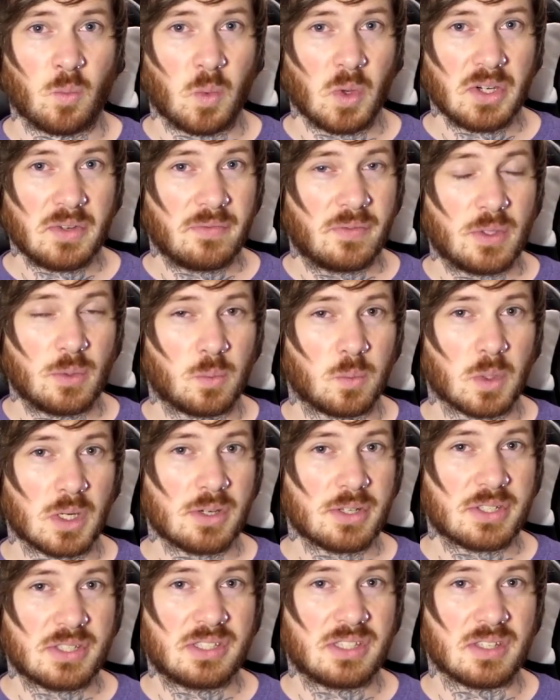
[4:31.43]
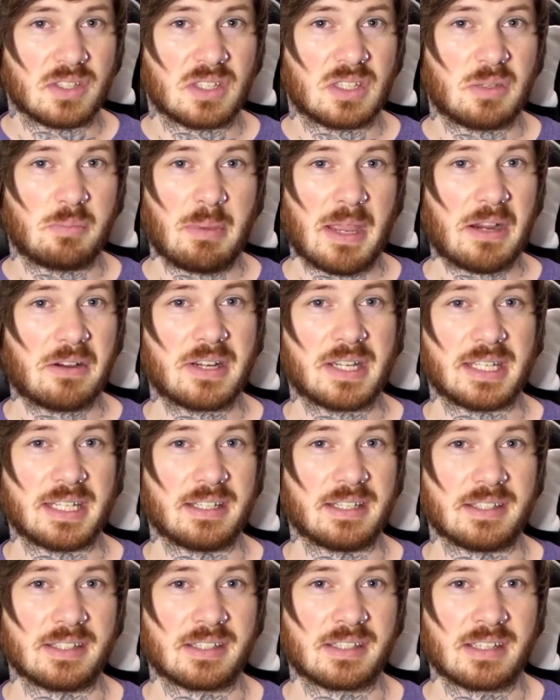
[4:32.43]
one of the worst
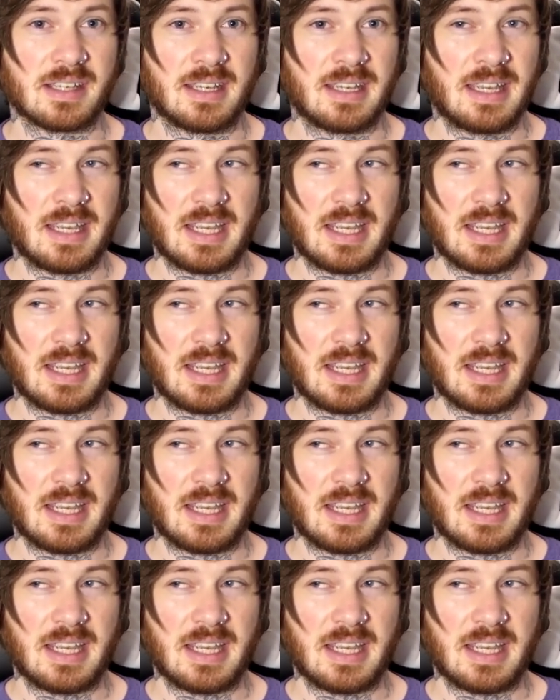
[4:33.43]
disparities